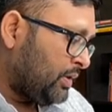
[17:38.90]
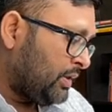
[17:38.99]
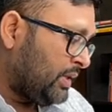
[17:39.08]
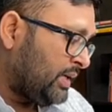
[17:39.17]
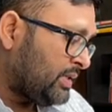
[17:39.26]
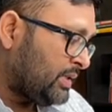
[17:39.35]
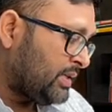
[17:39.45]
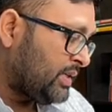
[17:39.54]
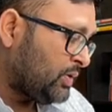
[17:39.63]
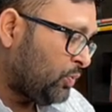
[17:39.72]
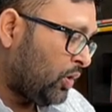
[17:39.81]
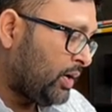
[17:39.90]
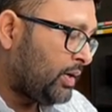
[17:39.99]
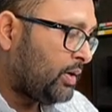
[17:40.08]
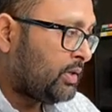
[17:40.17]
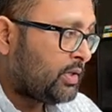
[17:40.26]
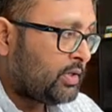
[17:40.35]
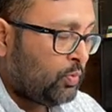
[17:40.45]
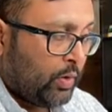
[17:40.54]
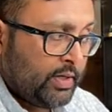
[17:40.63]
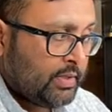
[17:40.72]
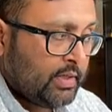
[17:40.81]
this is
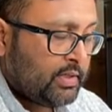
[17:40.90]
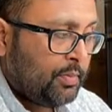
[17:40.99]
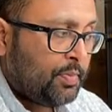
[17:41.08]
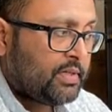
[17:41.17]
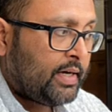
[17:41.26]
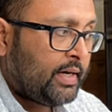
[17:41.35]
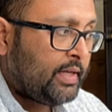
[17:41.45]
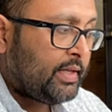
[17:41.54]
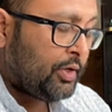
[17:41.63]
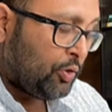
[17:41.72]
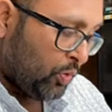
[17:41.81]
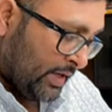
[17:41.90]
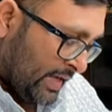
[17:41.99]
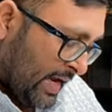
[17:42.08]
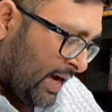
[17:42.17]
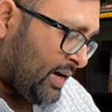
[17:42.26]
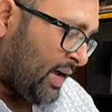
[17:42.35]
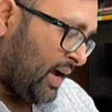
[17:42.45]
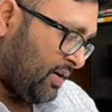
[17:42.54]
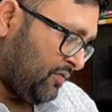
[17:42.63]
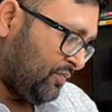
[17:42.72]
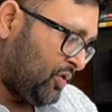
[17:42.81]
representing, that you can
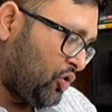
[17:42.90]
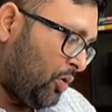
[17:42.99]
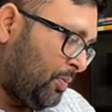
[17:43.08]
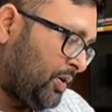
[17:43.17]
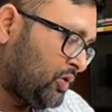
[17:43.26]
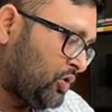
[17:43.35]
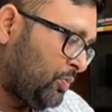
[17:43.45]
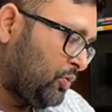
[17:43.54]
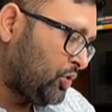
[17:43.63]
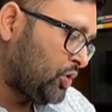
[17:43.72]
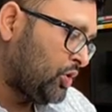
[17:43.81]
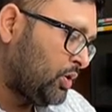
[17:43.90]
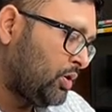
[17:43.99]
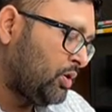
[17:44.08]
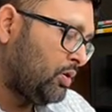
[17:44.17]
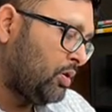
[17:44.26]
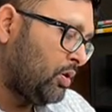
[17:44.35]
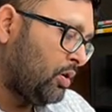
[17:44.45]
have the normal distribution